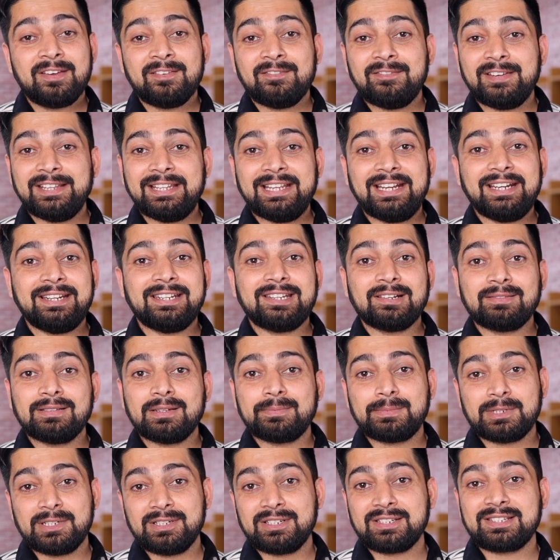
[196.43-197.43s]
we need
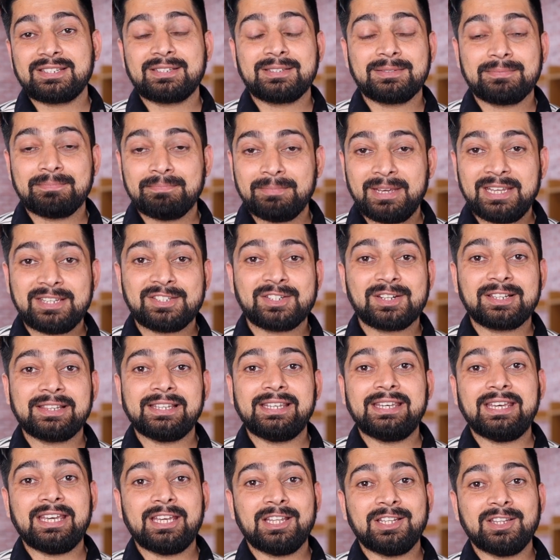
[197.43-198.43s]
developers,
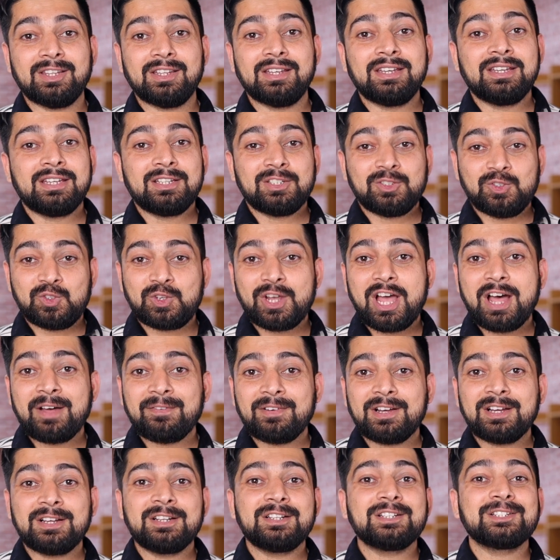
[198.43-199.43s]
majorly in
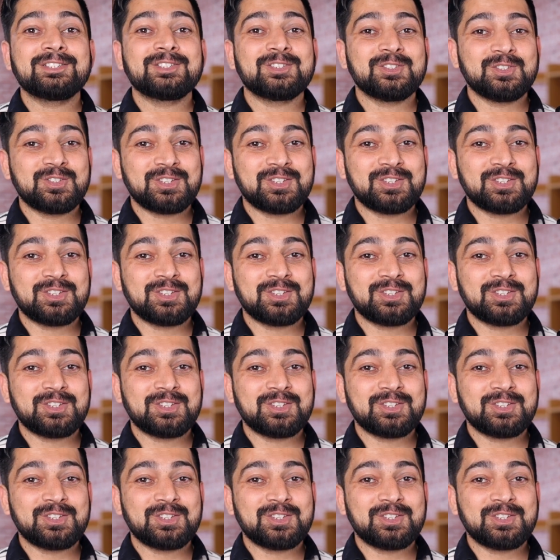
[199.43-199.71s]
Java,